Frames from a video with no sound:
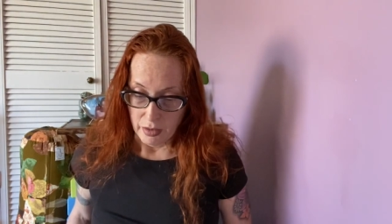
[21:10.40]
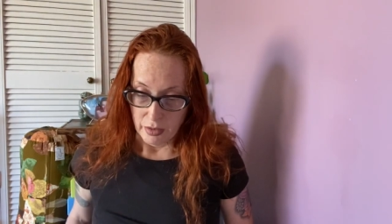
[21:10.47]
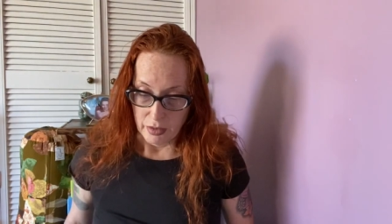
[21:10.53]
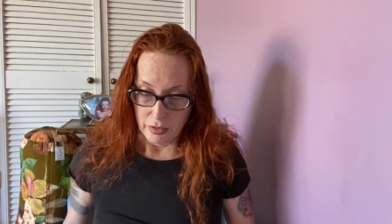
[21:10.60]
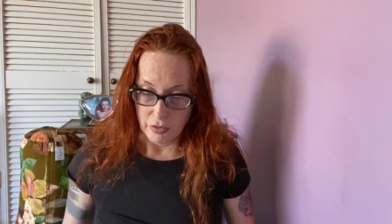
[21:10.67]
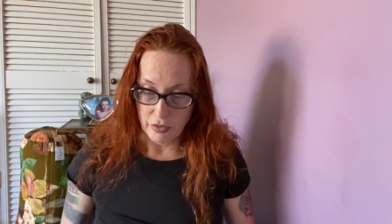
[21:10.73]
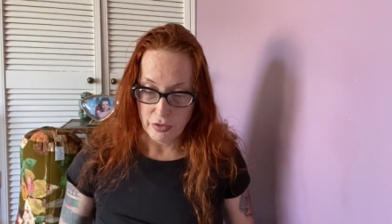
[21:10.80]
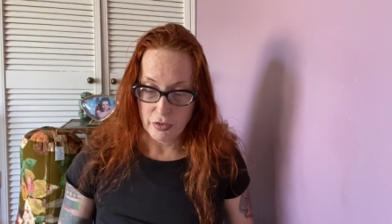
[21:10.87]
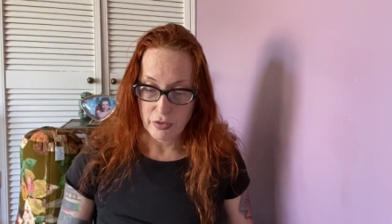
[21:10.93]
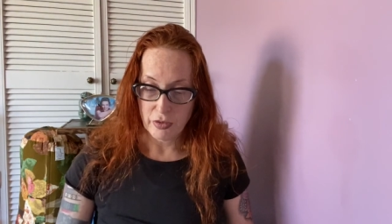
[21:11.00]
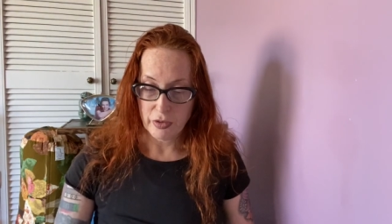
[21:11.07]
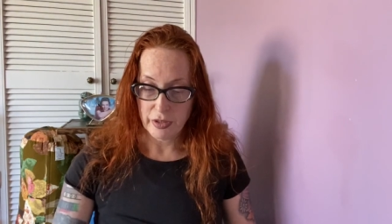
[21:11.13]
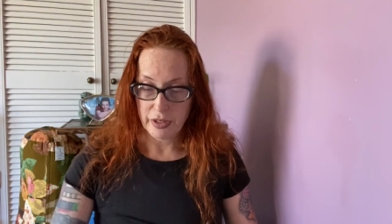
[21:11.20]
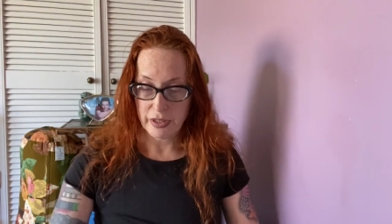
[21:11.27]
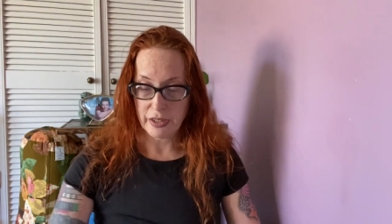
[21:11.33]
Just
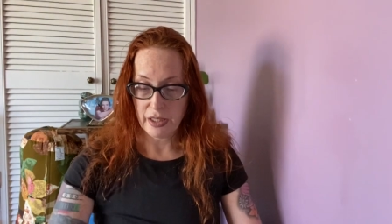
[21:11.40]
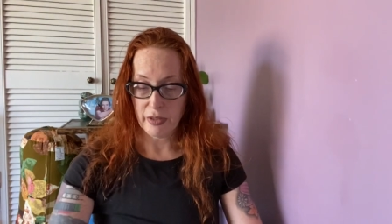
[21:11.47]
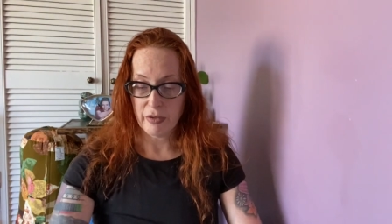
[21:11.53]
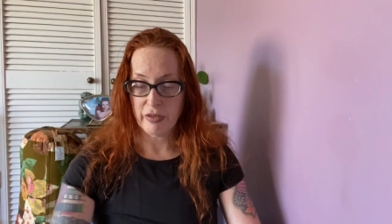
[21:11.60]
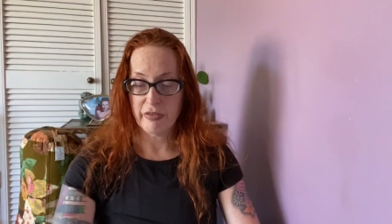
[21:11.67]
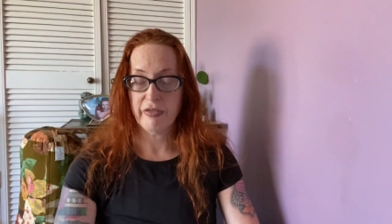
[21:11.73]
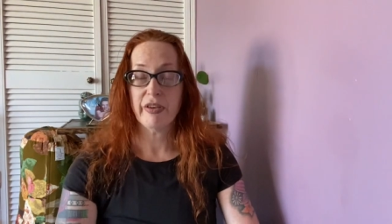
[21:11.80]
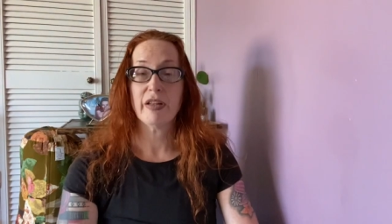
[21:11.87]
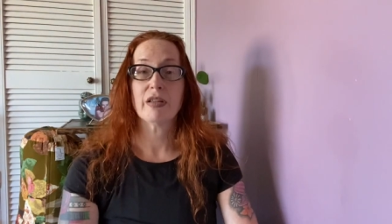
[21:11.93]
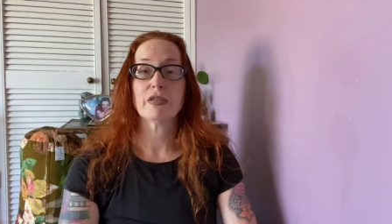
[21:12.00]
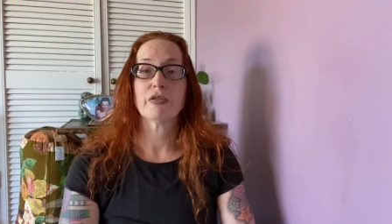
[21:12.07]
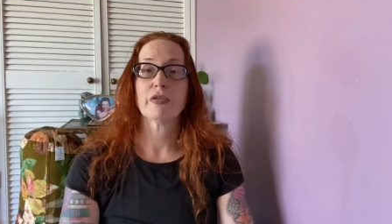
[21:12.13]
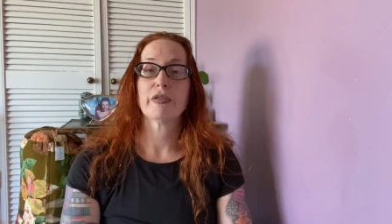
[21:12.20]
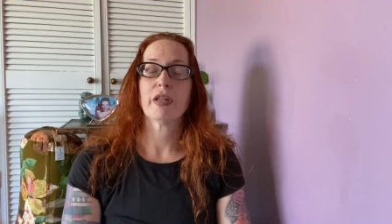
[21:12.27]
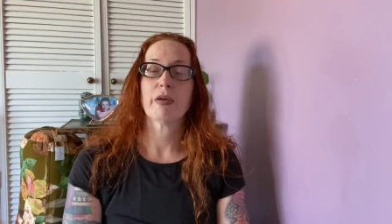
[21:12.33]
notice how you felt
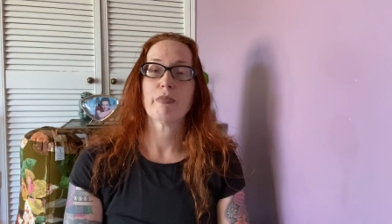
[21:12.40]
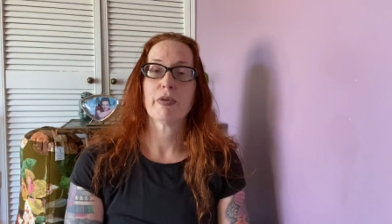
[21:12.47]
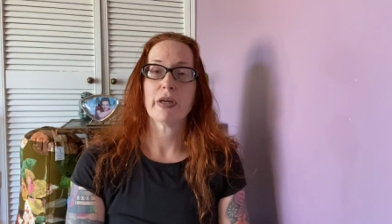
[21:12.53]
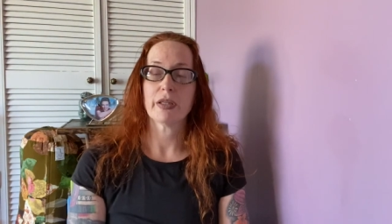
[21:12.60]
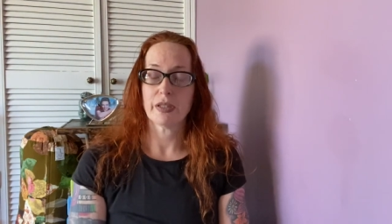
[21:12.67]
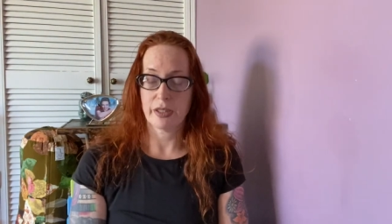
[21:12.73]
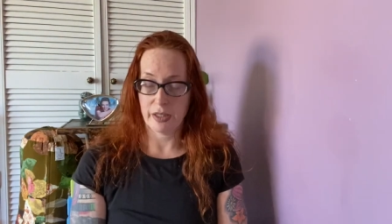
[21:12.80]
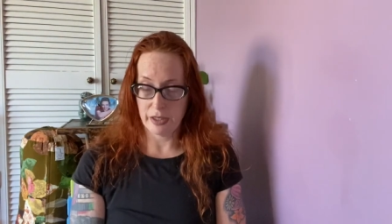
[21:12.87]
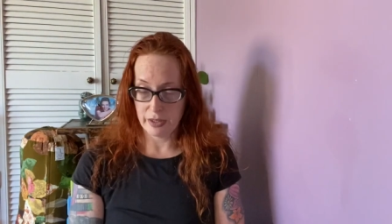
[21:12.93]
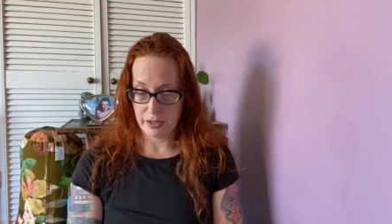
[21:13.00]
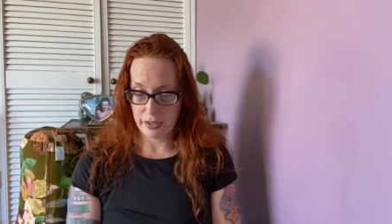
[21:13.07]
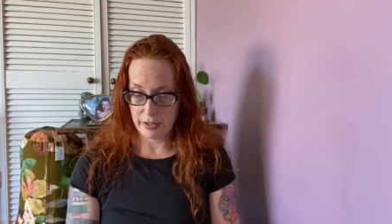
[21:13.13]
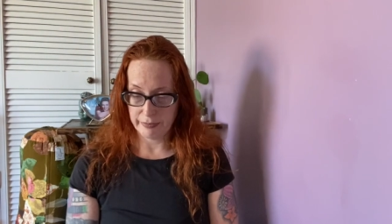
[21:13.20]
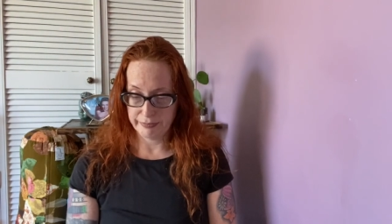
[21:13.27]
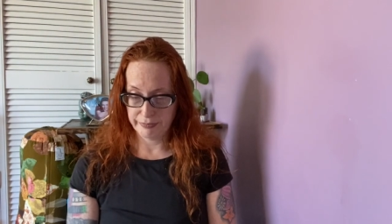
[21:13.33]
doing that
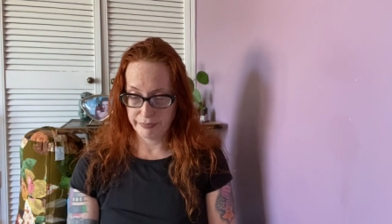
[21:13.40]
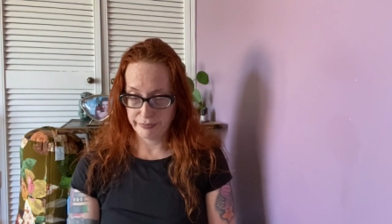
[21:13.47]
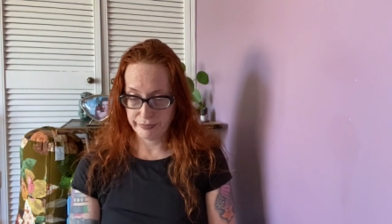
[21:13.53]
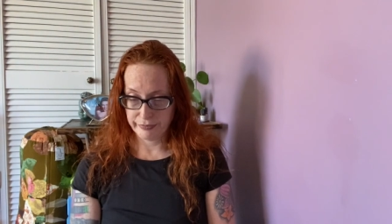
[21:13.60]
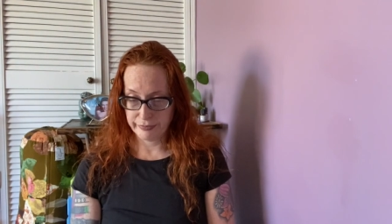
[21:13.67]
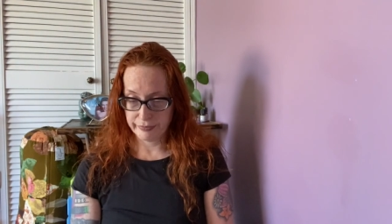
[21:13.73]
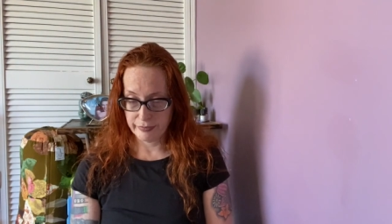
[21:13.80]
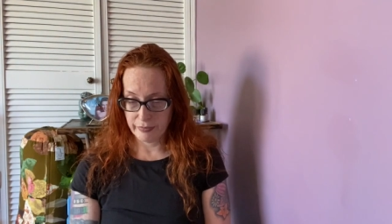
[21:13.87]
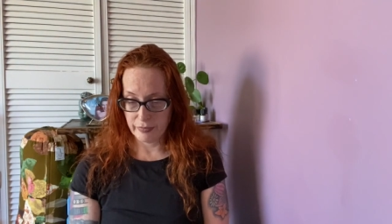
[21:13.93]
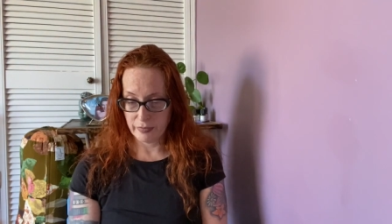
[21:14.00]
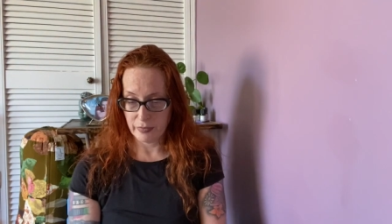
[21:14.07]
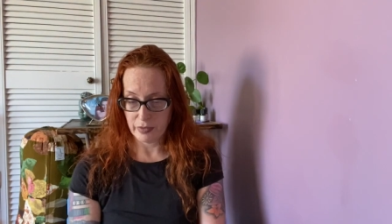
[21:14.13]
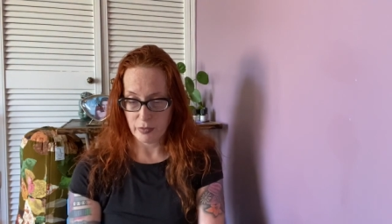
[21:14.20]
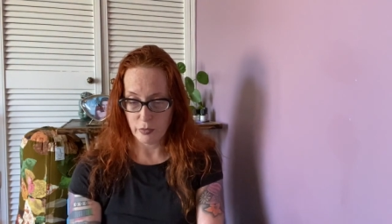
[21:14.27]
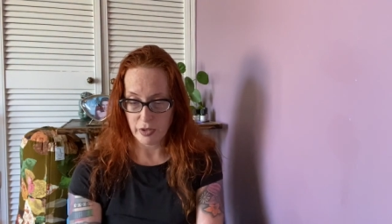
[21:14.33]
practice.
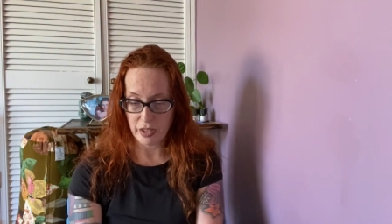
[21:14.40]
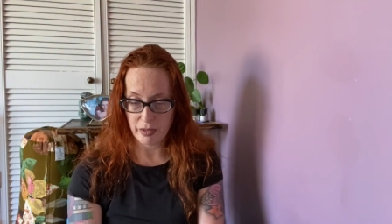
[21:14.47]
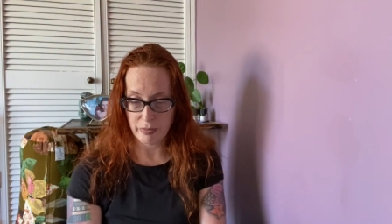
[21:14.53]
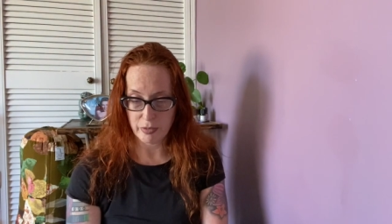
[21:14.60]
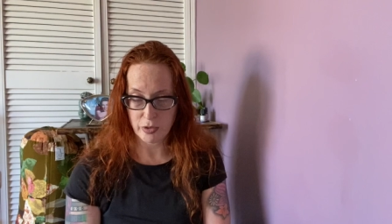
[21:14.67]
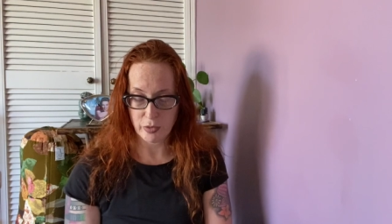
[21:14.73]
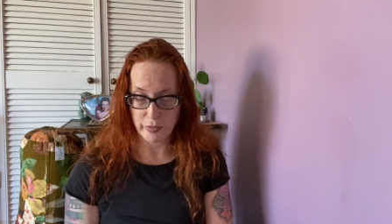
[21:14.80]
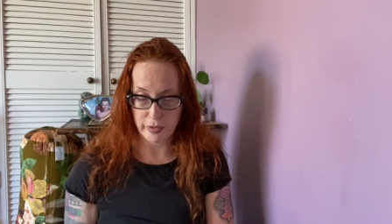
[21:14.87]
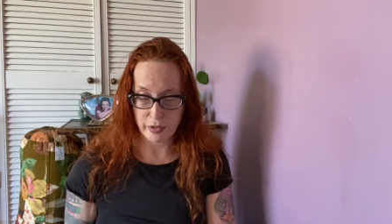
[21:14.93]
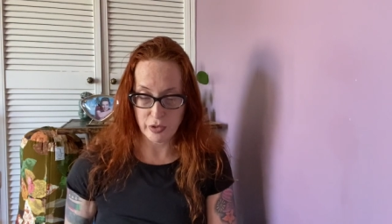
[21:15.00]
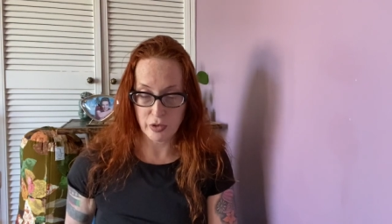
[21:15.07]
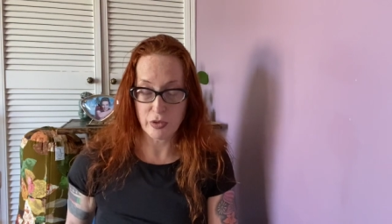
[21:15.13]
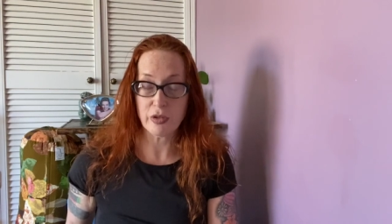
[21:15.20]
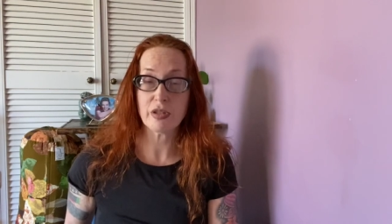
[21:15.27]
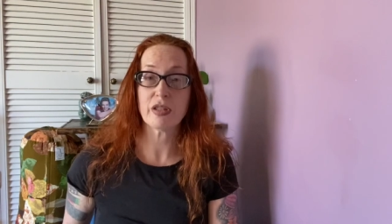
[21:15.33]
Were you able to
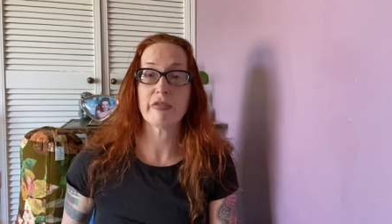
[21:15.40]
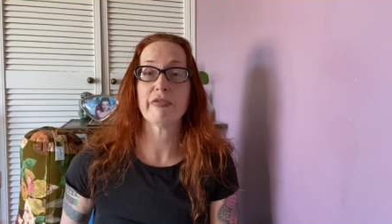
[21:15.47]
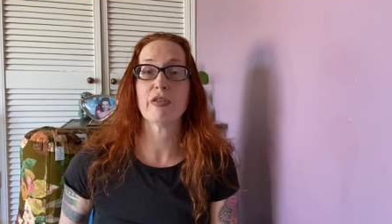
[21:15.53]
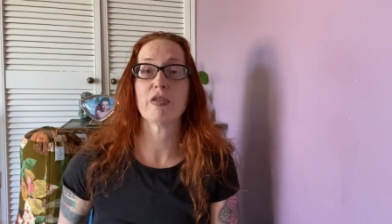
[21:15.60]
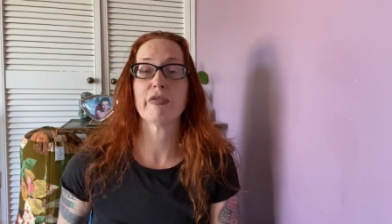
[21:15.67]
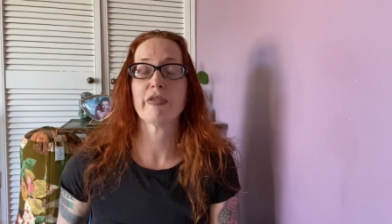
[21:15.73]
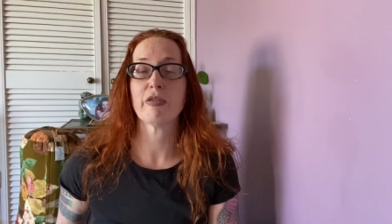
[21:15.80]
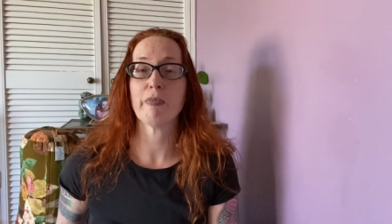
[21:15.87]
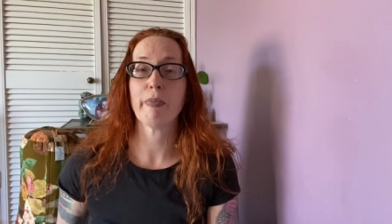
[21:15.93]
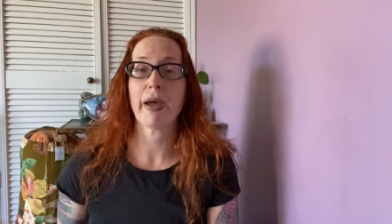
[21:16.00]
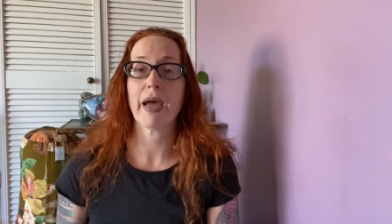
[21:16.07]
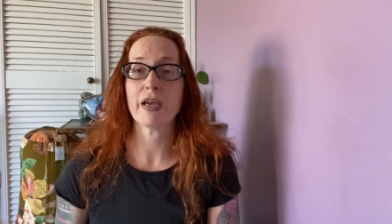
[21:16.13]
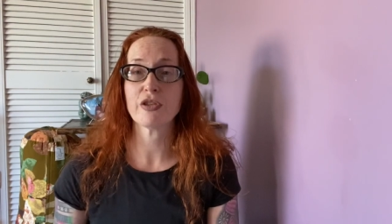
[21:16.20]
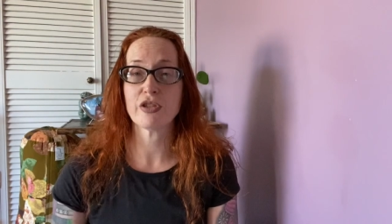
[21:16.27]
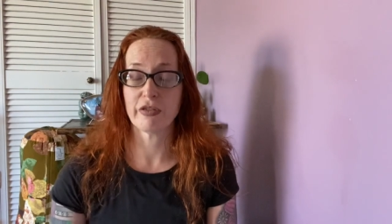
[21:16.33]
adjust the flow of
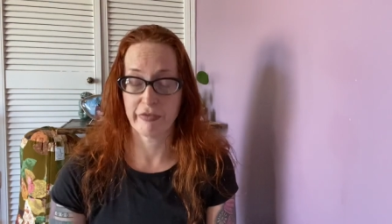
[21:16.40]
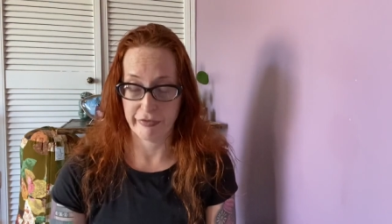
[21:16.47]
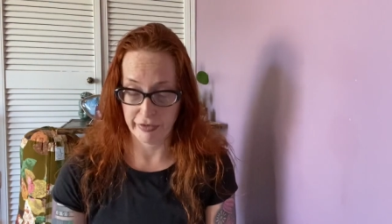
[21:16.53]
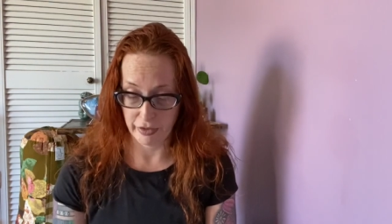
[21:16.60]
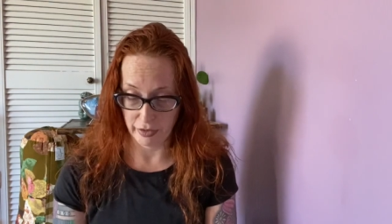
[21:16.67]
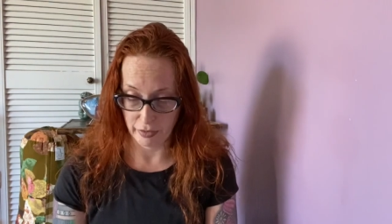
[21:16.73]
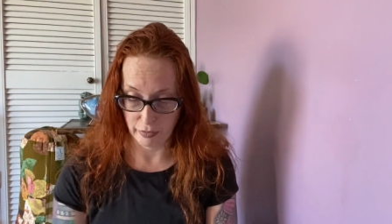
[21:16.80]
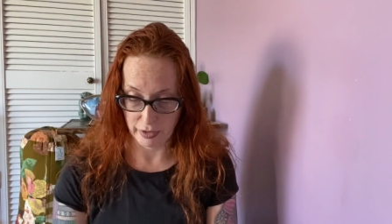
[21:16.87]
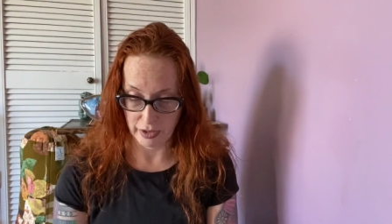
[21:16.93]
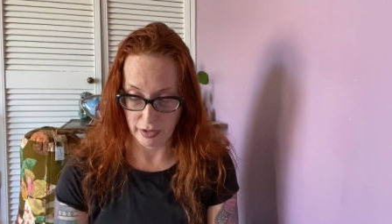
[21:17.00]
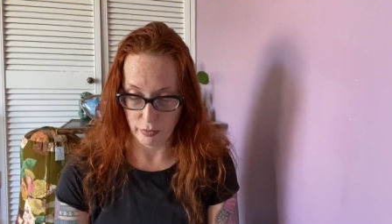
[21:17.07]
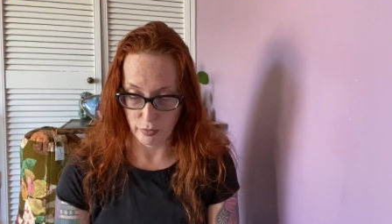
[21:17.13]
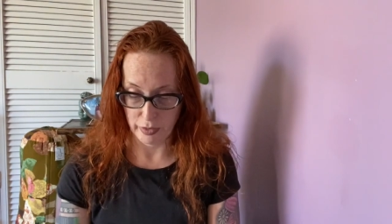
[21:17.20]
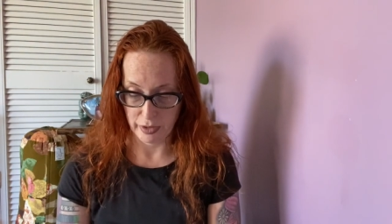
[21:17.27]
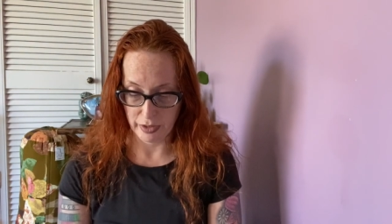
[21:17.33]
compassion for you? Did
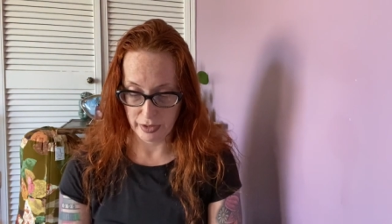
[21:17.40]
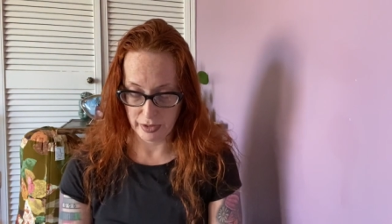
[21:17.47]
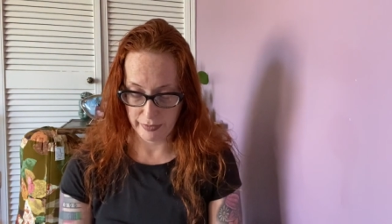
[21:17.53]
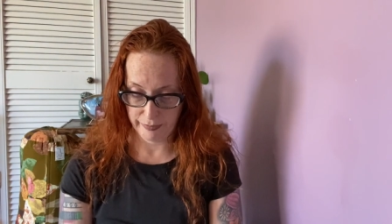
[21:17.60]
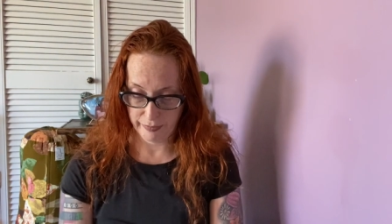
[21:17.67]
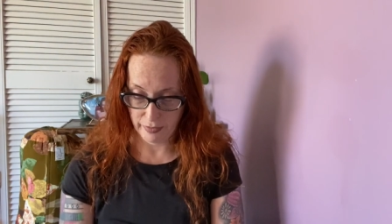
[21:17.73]
it work?